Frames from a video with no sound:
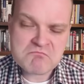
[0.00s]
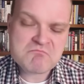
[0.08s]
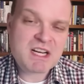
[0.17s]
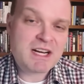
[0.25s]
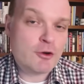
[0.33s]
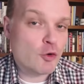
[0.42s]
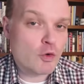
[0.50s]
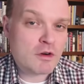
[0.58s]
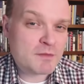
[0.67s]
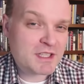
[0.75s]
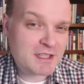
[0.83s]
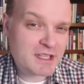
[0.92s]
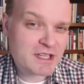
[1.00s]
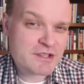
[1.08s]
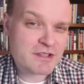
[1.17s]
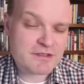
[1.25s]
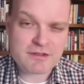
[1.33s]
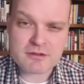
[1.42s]
kind of normal
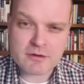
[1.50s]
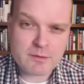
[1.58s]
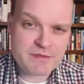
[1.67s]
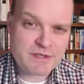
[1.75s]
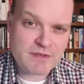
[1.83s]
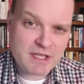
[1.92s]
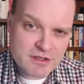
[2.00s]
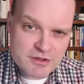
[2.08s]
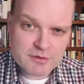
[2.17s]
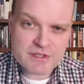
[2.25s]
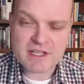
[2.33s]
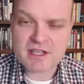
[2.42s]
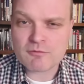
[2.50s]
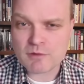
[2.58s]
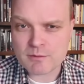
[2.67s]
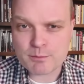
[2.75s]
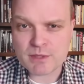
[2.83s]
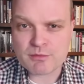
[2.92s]
elections in terms of the issue set,
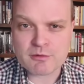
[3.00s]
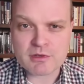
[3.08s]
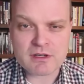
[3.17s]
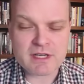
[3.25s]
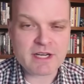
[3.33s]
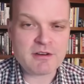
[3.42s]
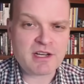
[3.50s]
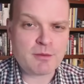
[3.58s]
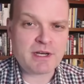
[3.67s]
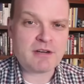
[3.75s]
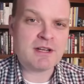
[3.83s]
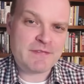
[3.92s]
what people were caring about.